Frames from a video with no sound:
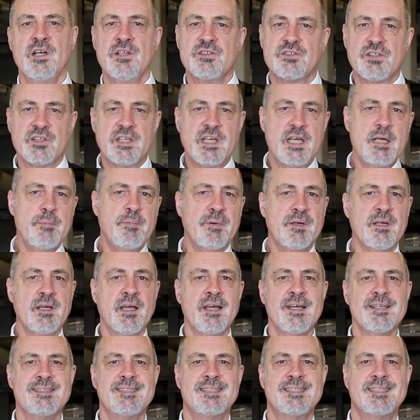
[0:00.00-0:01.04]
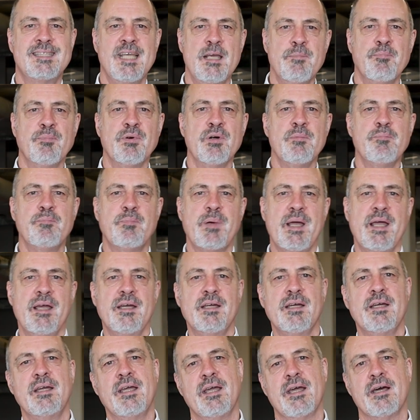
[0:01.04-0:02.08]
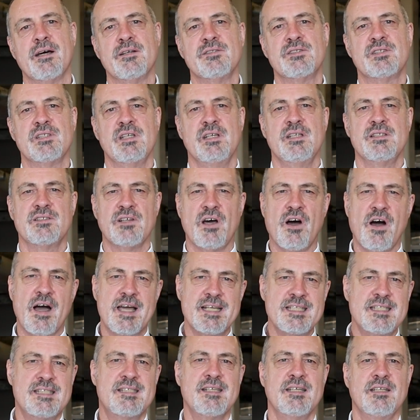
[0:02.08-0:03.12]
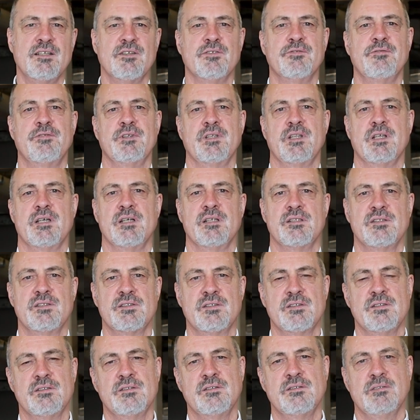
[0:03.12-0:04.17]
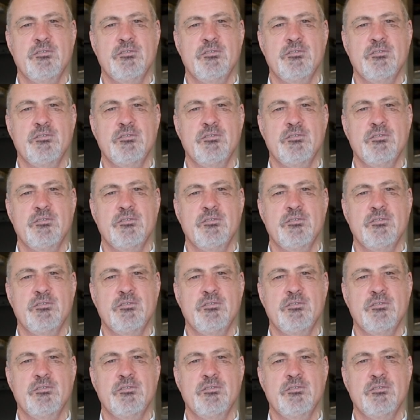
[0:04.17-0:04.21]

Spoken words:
So keeping separate bank accounts is ideal for this.